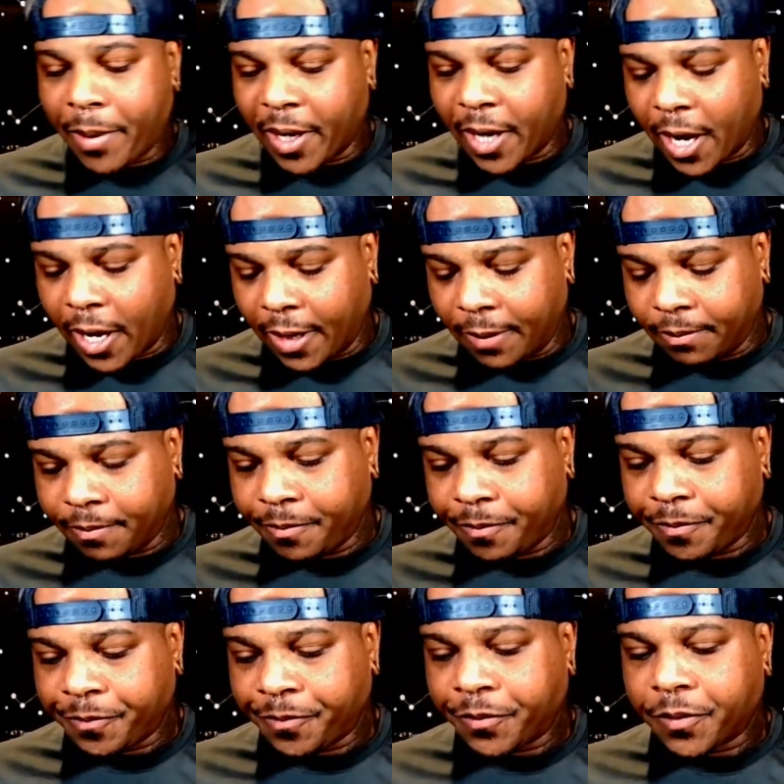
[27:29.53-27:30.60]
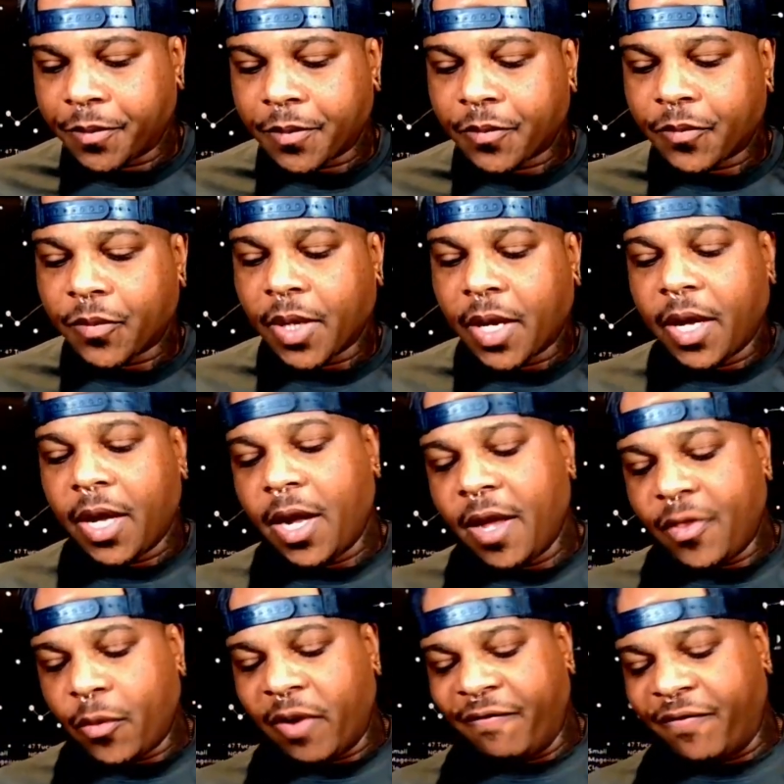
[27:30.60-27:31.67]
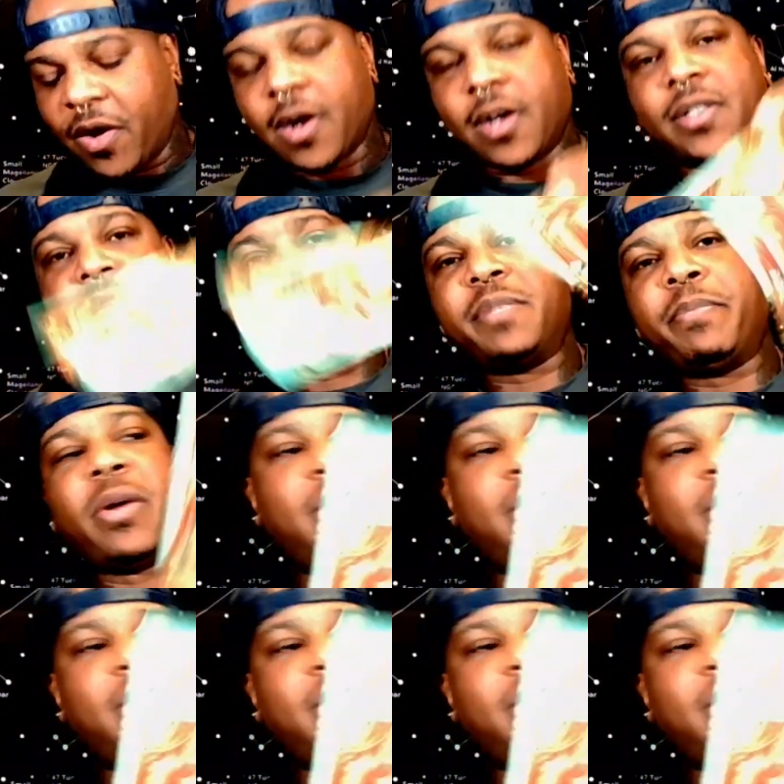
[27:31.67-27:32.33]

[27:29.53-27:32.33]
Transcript: But in the reverse, this